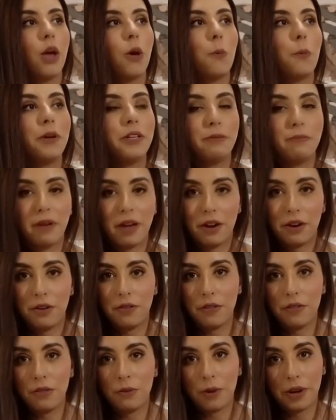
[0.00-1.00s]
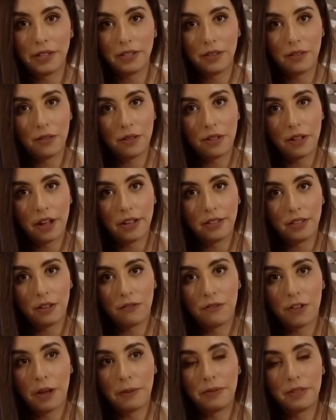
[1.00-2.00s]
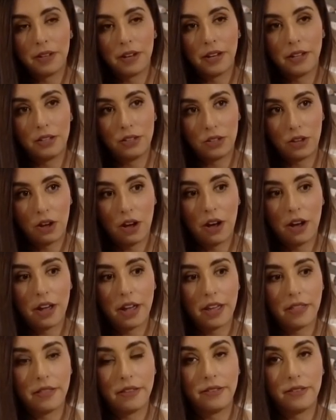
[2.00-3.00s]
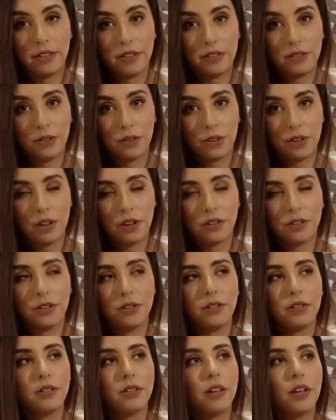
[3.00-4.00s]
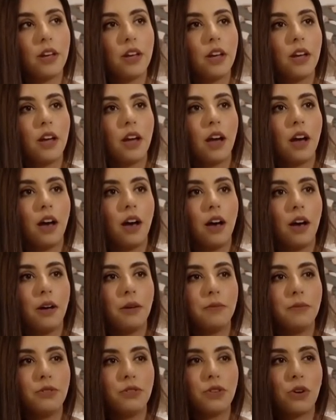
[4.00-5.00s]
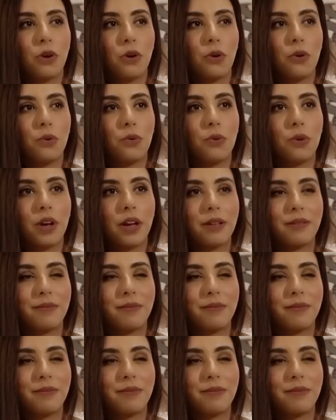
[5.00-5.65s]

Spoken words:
was better than the rest of the classic flaps that I saw in the seasonal colors. So,